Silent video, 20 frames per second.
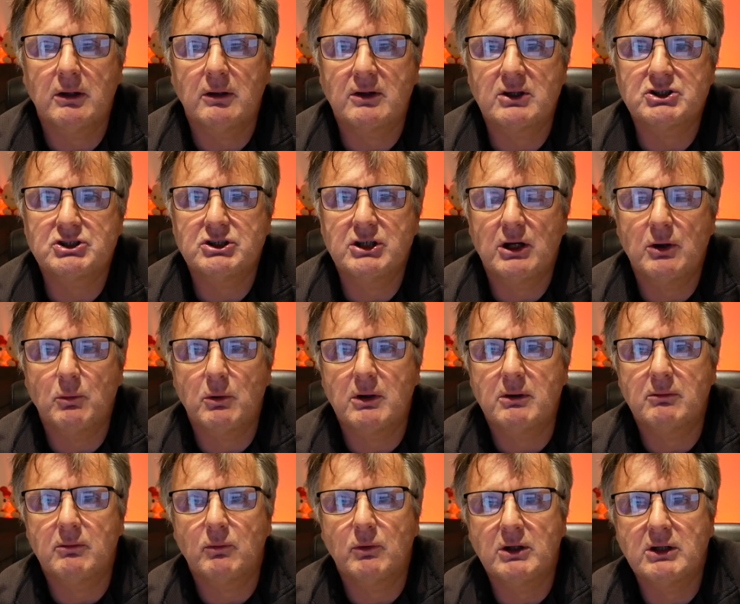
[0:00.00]
this year
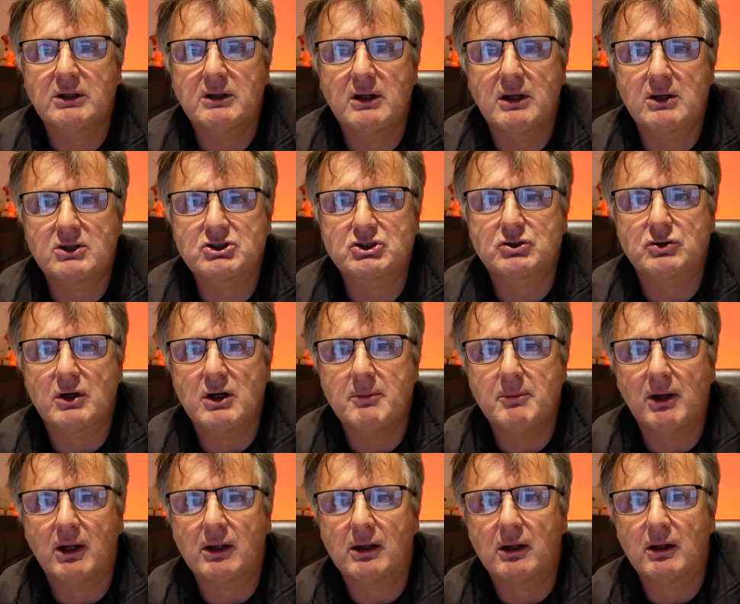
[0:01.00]
we did a
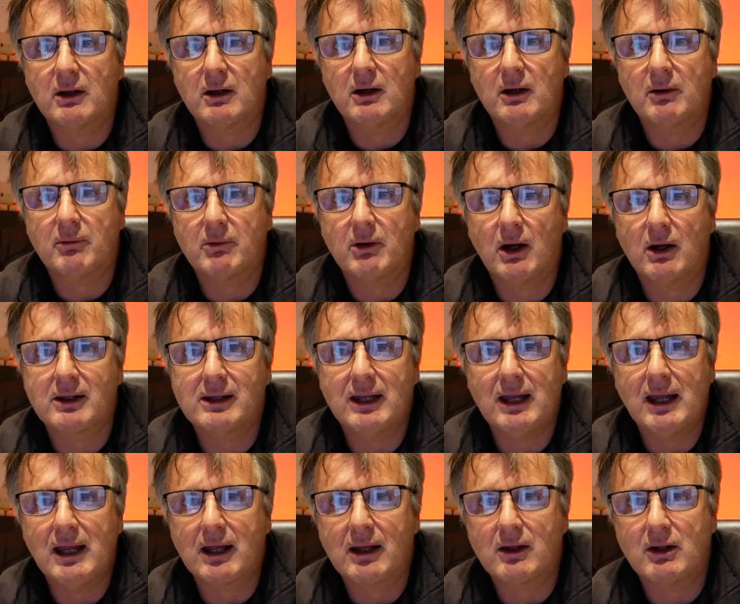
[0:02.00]
streaming a
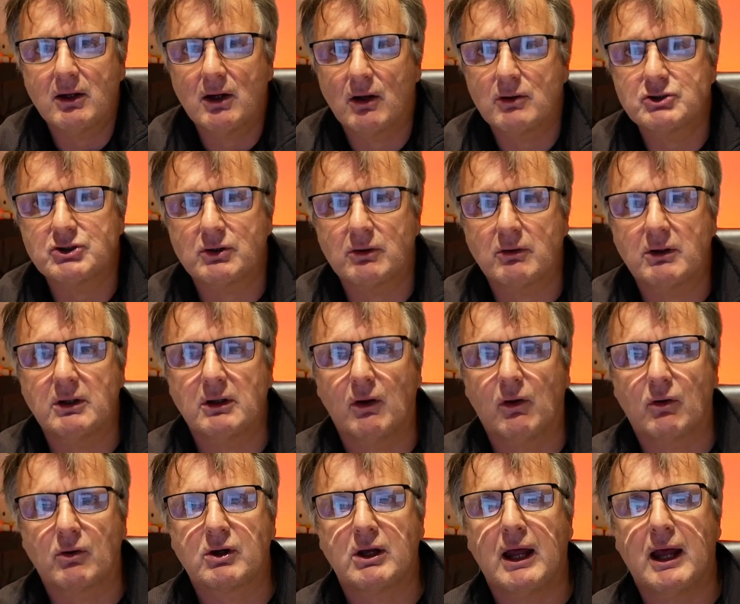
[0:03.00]
gig, you know, during
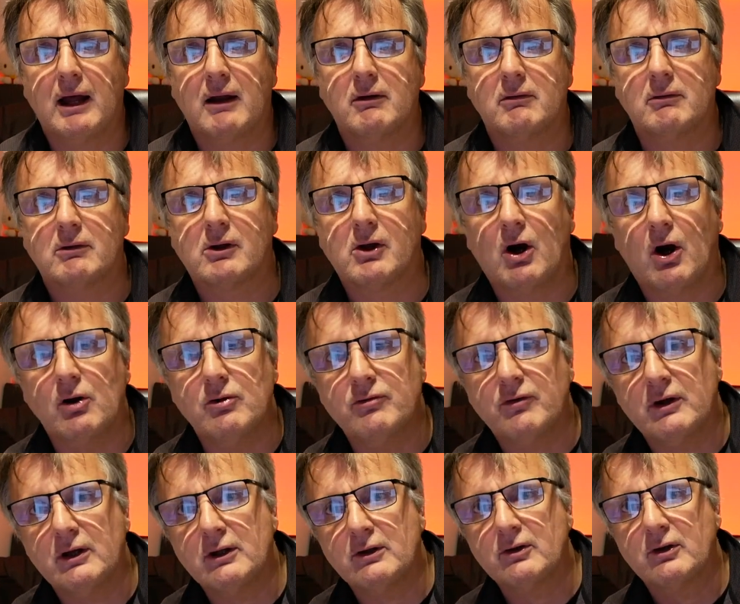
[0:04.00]
lockdown and
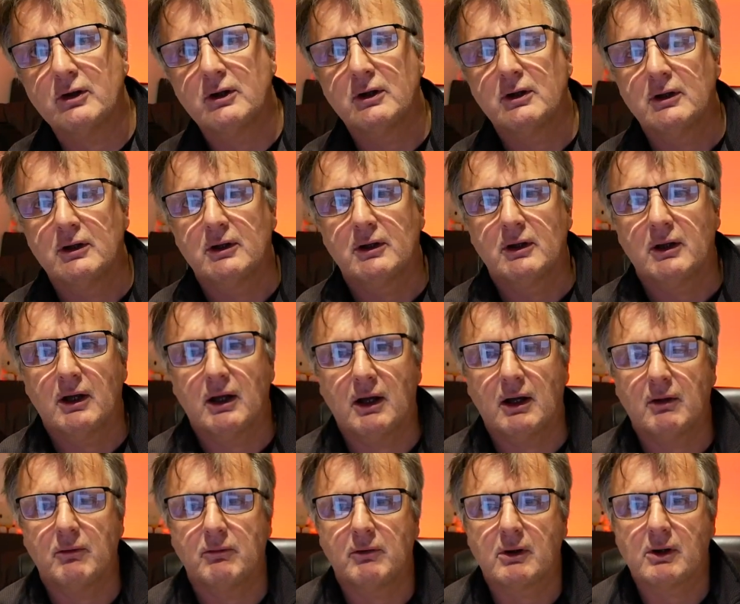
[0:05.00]
COVID.
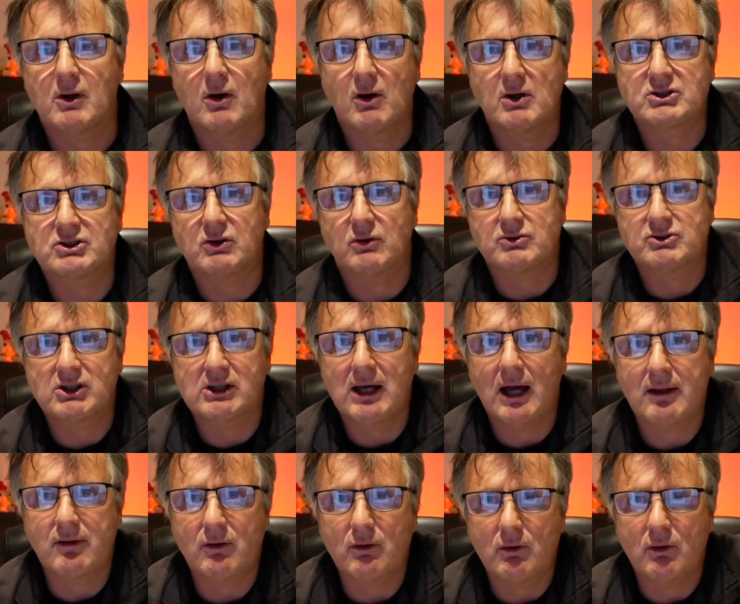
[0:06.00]
And the guys got
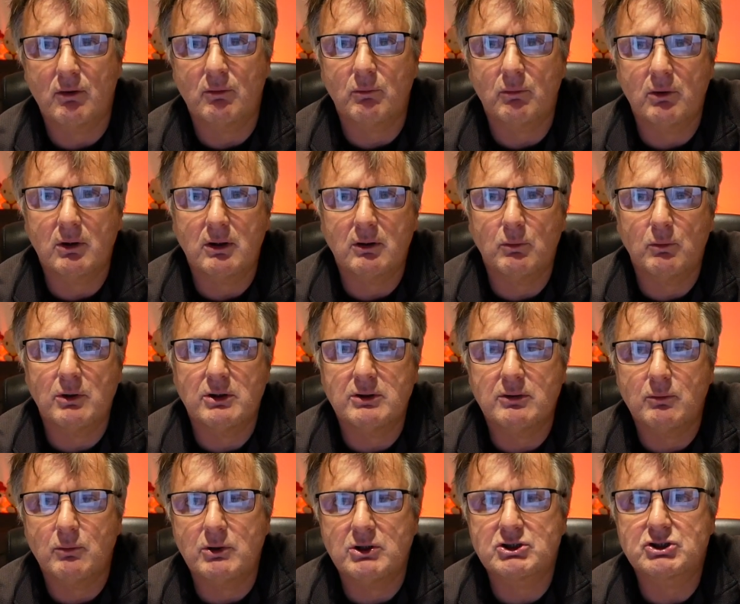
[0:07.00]
together and
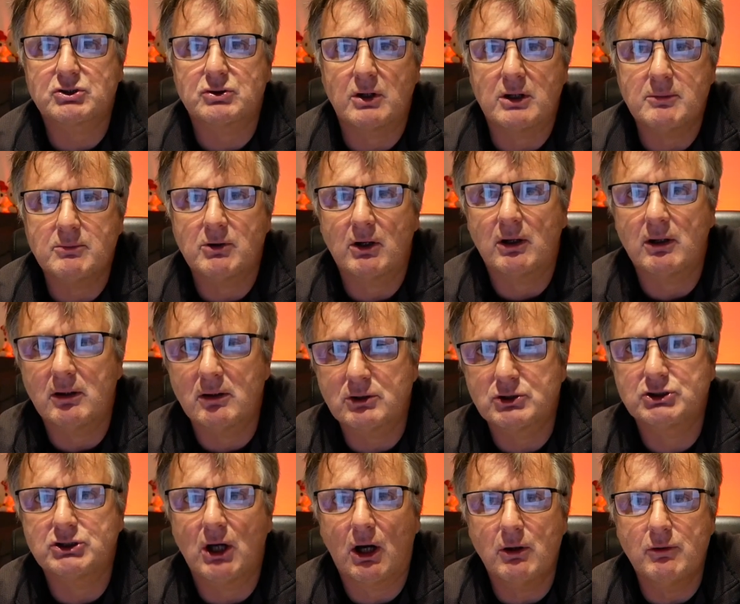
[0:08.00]
we streamed a little
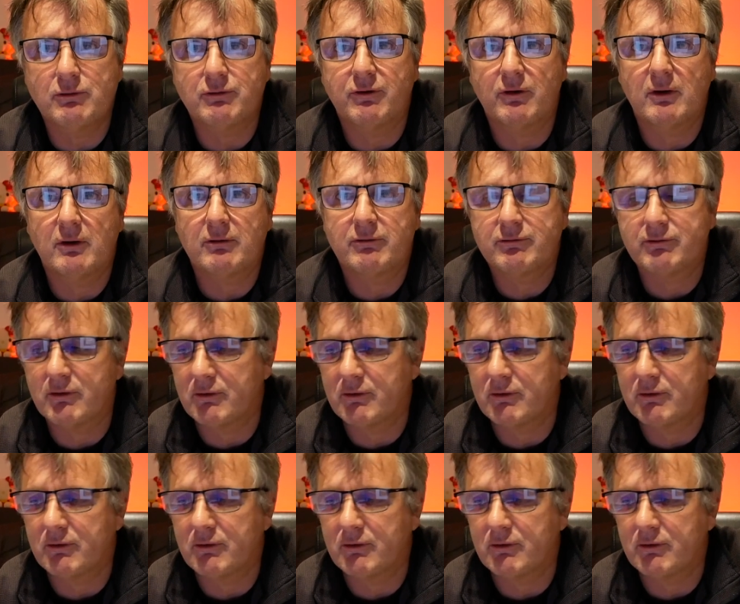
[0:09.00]
show for